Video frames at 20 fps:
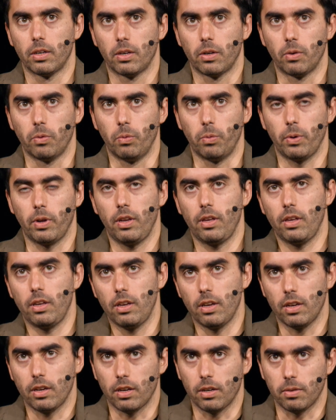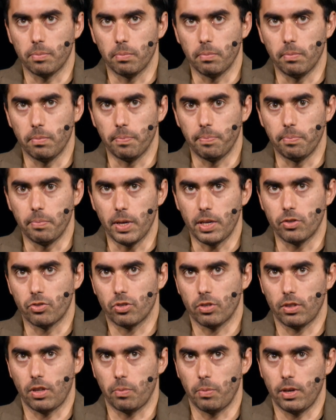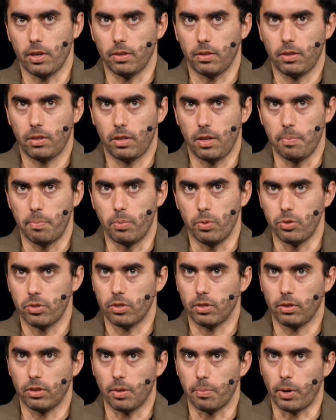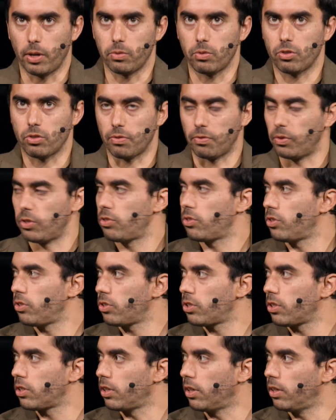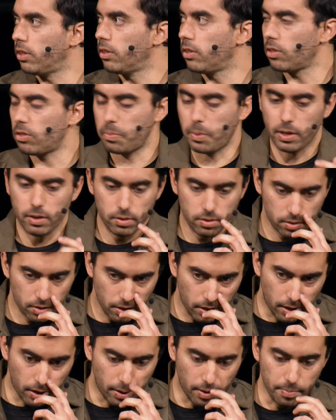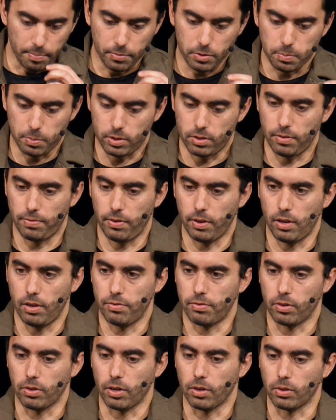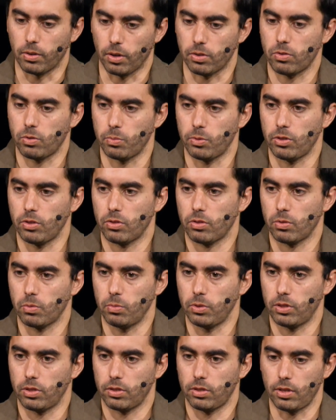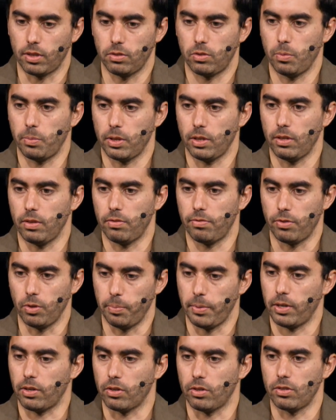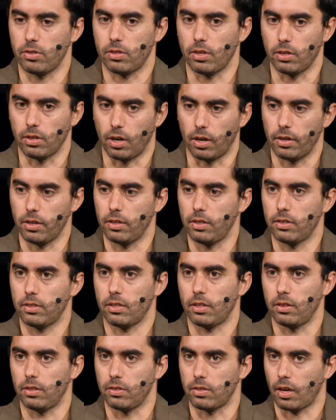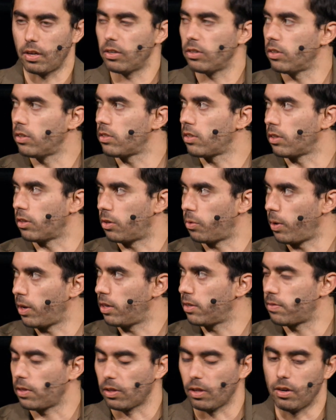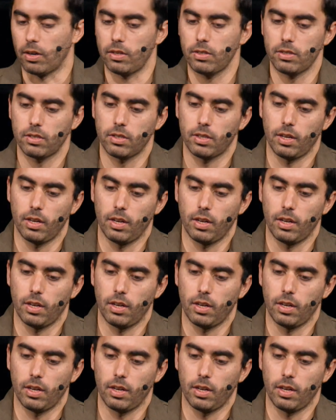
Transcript: really making sure that we can keep pushing the boundaries of research in the space, specifically for our customers, which tend to be filmmakers and artists and designers and creatives at large.